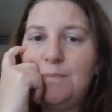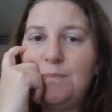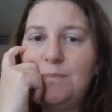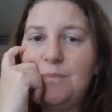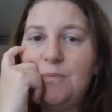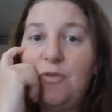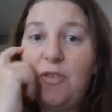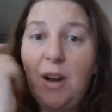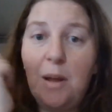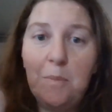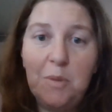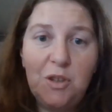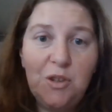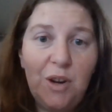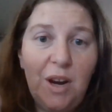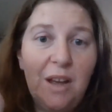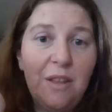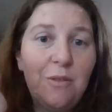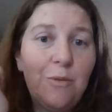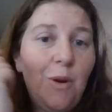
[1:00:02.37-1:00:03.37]
inflammatory
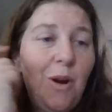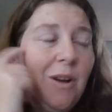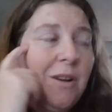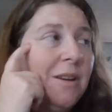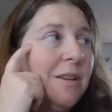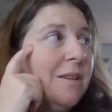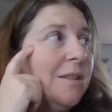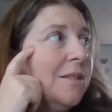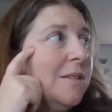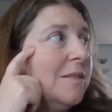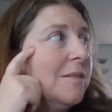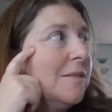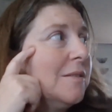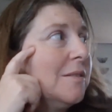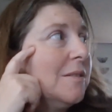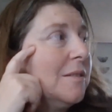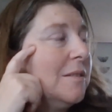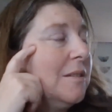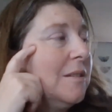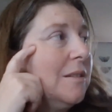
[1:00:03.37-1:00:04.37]
arthritis
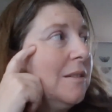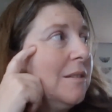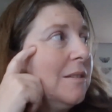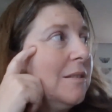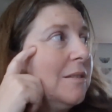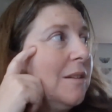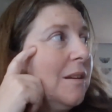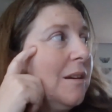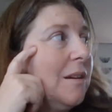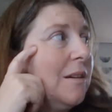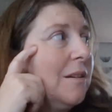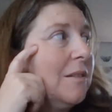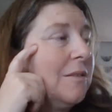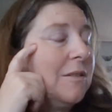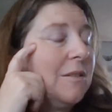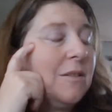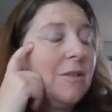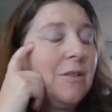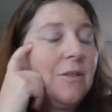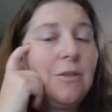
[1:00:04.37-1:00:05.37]
and
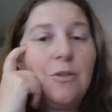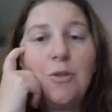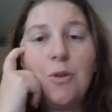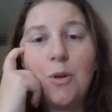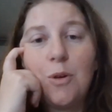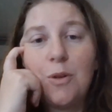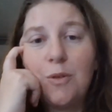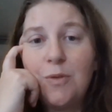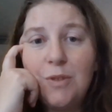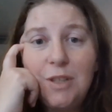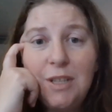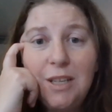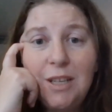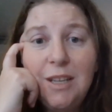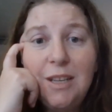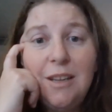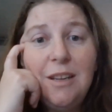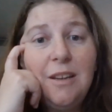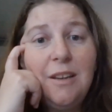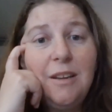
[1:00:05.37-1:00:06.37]
chronic
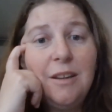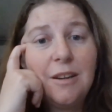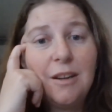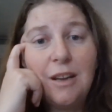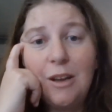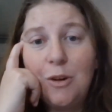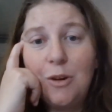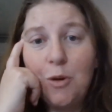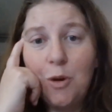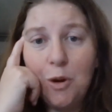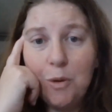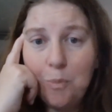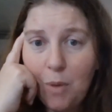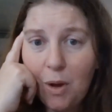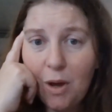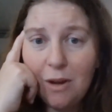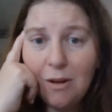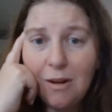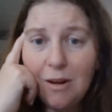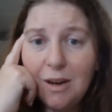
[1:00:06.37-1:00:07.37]
fatigue, and I get chronic
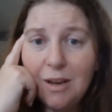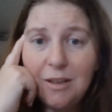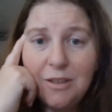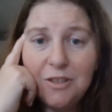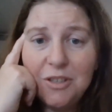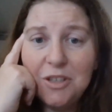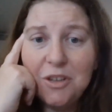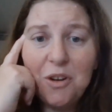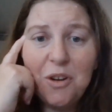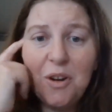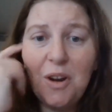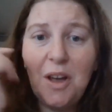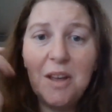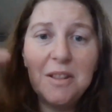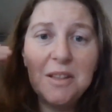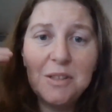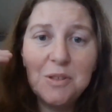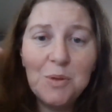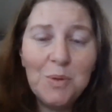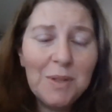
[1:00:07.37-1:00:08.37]
migraines, like
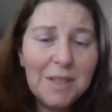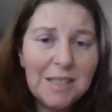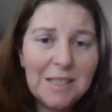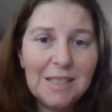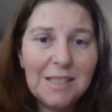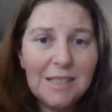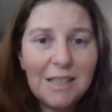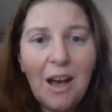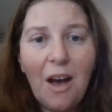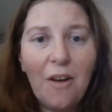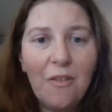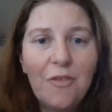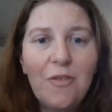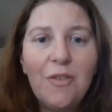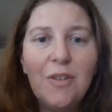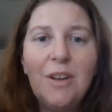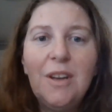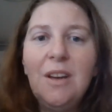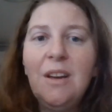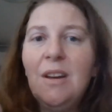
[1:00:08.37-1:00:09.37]
there's all this stuff
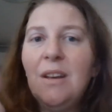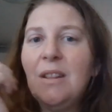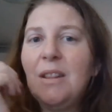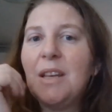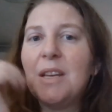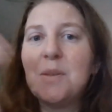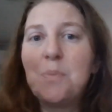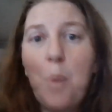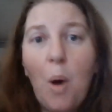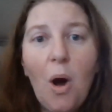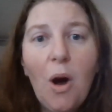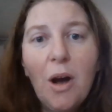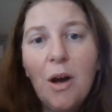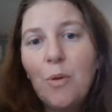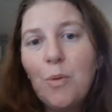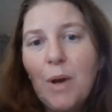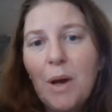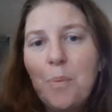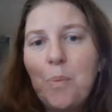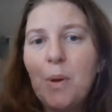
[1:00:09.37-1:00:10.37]
that's
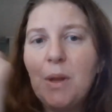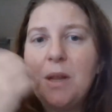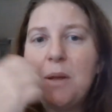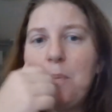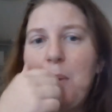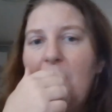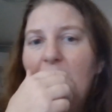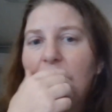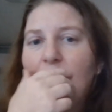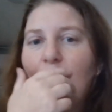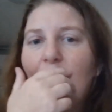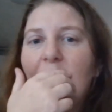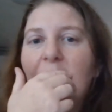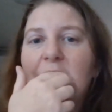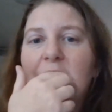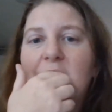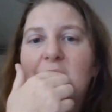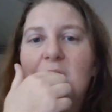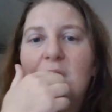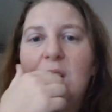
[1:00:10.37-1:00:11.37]
piled up in the
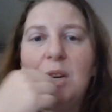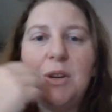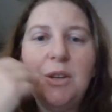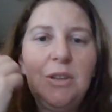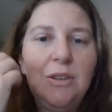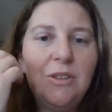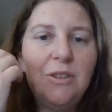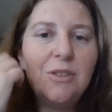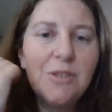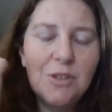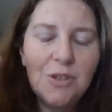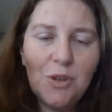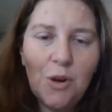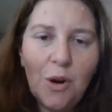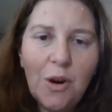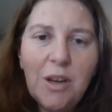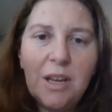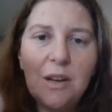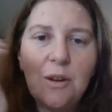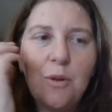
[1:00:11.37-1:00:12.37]
background, and you just try
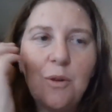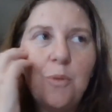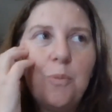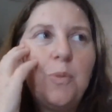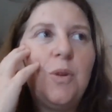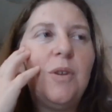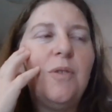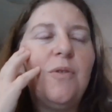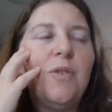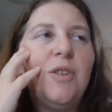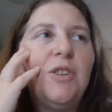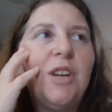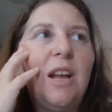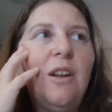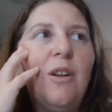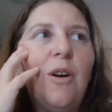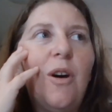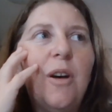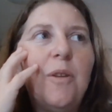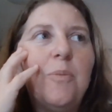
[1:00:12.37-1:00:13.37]
and get on with your everyday
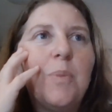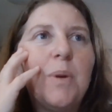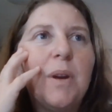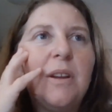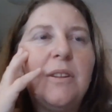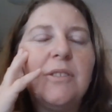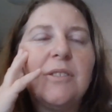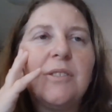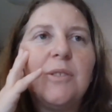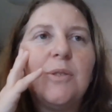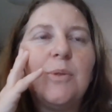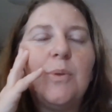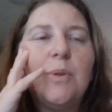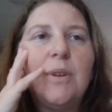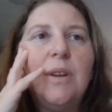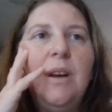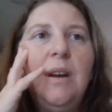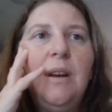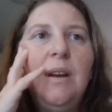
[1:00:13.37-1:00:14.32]
life. But I just thought,